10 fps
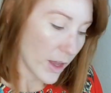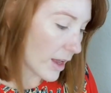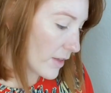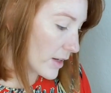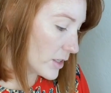
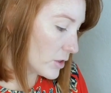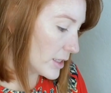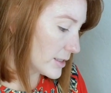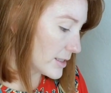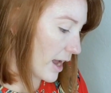And then I do the
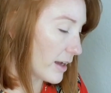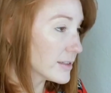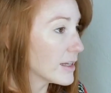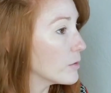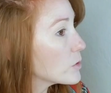exact
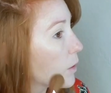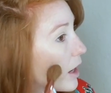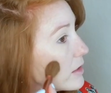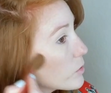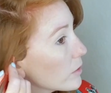same
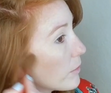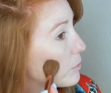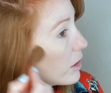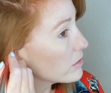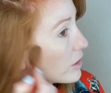spots with my
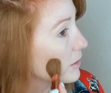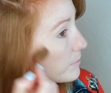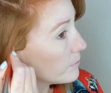bronzer.